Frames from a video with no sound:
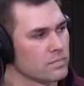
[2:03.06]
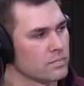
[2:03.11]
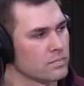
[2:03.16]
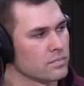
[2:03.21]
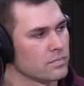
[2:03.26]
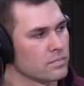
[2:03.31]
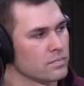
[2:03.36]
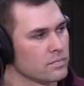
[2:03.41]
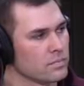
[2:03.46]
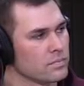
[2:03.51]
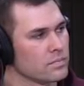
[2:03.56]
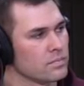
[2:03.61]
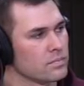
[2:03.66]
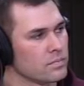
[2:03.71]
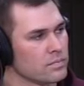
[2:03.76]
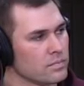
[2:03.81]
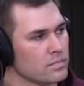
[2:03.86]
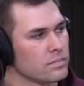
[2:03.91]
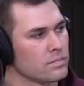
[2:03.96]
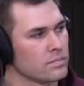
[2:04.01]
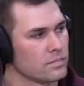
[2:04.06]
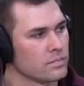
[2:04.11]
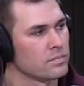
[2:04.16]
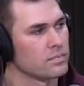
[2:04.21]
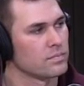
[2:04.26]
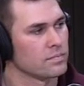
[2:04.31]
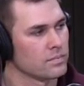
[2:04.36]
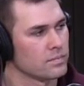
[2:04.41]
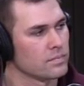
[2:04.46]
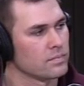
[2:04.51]

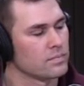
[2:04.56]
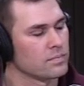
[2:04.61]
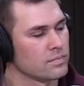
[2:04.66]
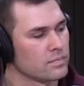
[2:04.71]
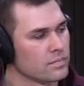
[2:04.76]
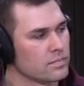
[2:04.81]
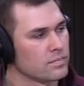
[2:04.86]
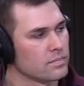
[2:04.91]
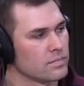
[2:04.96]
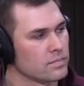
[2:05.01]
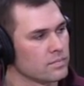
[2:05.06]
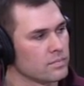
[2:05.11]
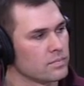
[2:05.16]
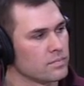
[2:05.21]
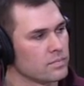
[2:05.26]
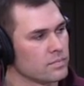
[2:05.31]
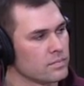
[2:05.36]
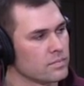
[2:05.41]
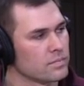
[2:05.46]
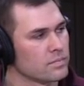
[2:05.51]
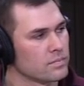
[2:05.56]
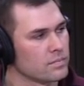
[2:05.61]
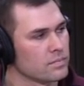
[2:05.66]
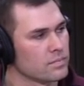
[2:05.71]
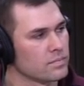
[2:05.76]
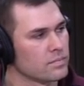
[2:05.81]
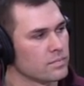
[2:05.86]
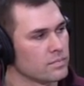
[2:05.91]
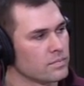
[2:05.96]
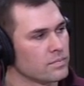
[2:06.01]

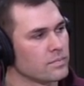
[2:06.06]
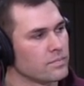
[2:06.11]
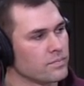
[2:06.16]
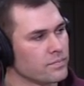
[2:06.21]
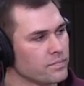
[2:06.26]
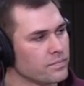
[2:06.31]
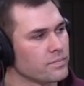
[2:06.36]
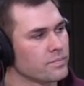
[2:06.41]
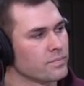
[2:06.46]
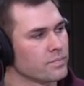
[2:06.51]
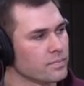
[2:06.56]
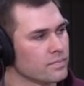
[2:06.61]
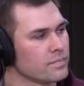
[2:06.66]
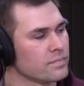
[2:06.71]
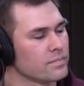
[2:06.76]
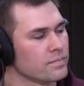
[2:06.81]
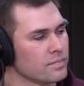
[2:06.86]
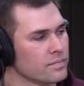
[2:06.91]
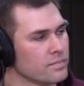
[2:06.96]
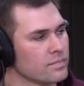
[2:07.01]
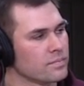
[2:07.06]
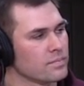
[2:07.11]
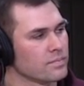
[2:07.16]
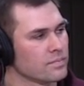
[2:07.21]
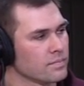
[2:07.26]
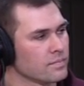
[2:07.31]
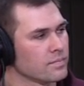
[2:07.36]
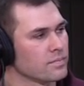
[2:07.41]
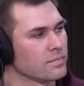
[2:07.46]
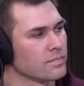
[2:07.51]

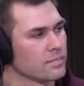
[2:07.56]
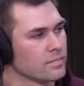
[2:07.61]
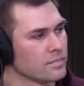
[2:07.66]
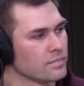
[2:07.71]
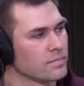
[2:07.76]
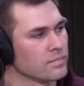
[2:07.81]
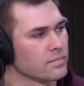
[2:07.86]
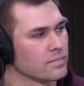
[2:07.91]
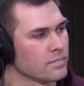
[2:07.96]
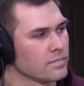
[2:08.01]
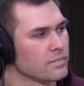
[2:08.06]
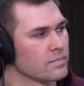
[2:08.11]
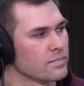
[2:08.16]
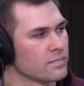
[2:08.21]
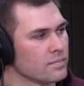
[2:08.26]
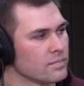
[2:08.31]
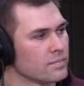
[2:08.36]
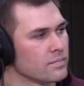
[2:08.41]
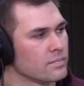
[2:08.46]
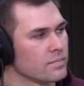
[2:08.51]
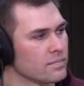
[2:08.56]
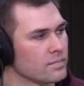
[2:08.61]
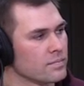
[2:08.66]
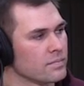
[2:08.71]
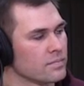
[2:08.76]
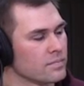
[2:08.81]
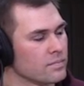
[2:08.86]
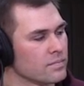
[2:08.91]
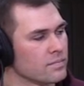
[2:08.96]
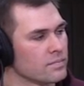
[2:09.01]

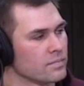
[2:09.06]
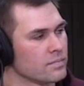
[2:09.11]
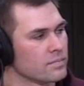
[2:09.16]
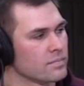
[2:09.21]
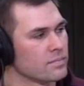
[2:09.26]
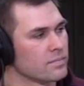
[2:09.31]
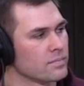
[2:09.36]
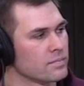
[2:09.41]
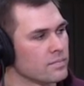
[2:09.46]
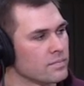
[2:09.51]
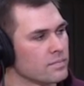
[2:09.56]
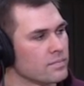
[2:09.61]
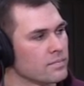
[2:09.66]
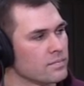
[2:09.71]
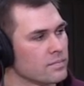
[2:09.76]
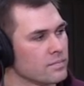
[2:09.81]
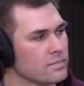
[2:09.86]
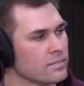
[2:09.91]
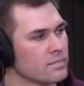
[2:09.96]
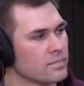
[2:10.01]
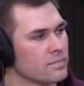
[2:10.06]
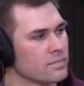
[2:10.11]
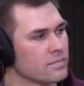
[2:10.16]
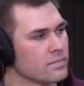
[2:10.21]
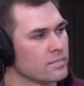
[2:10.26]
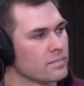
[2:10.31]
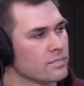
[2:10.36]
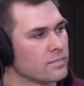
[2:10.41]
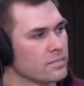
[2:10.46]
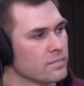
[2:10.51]

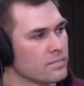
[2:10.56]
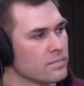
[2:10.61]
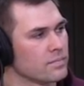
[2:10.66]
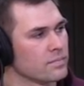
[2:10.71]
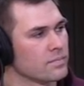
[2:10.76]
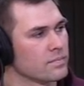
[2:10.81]
The person shown says nothing.